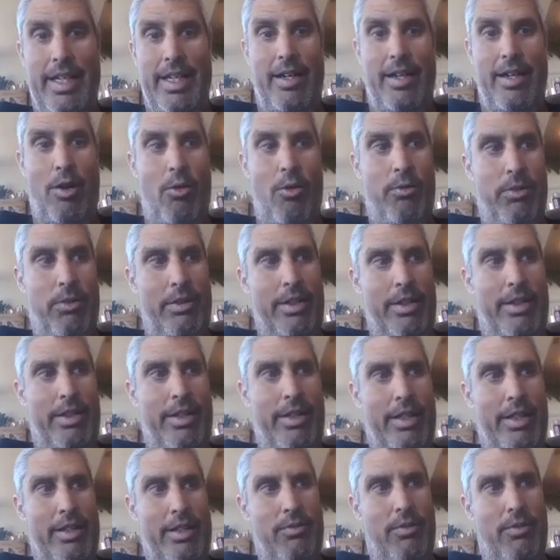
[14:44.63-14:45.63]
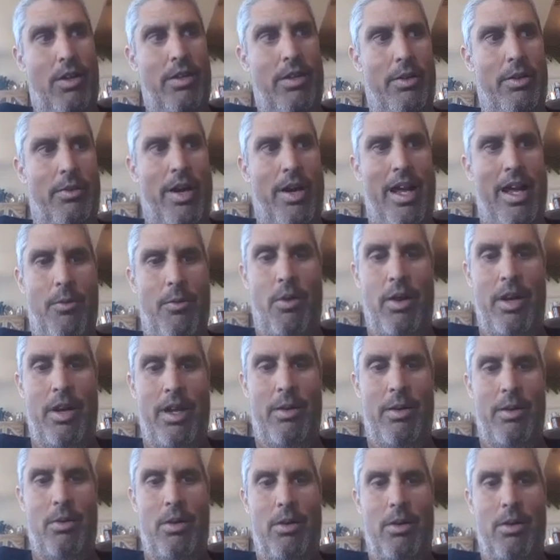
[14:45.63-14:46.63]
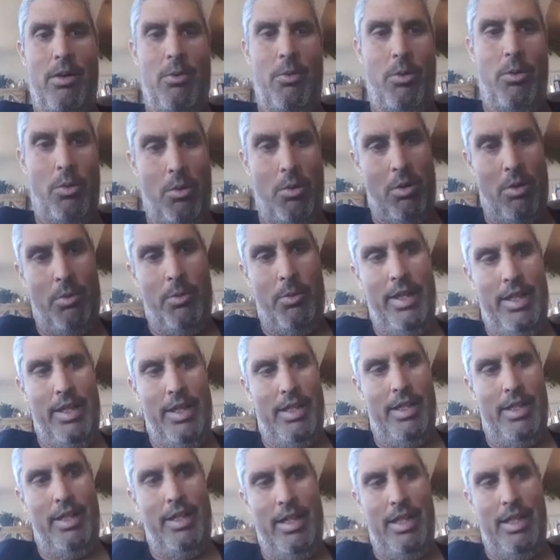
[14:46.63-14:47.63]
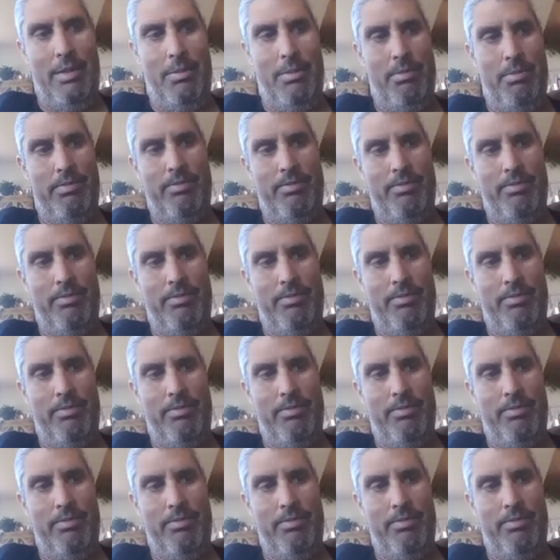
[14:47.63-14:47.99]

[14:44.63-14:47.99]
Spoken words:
hopefully things fall the right way where we can keep